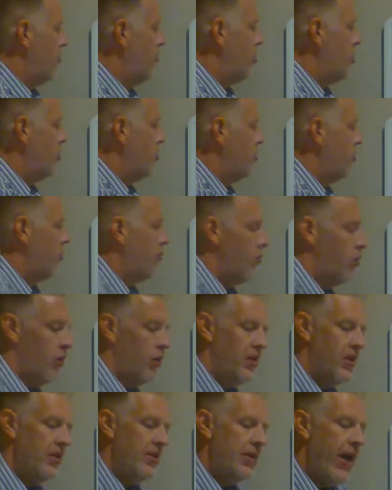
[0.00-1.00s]
personal or
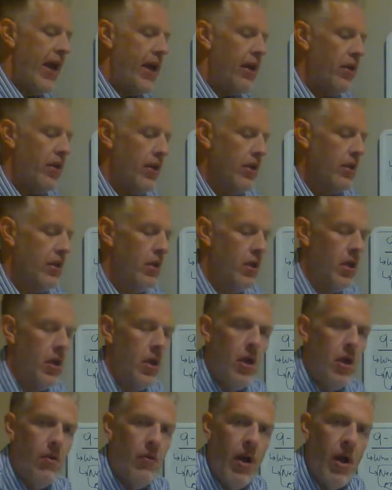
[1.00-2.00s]
moral integrity,
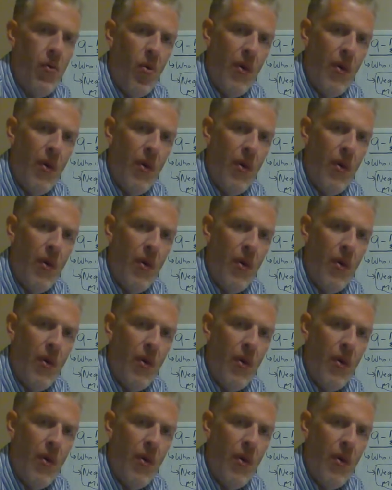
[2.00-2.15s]
right?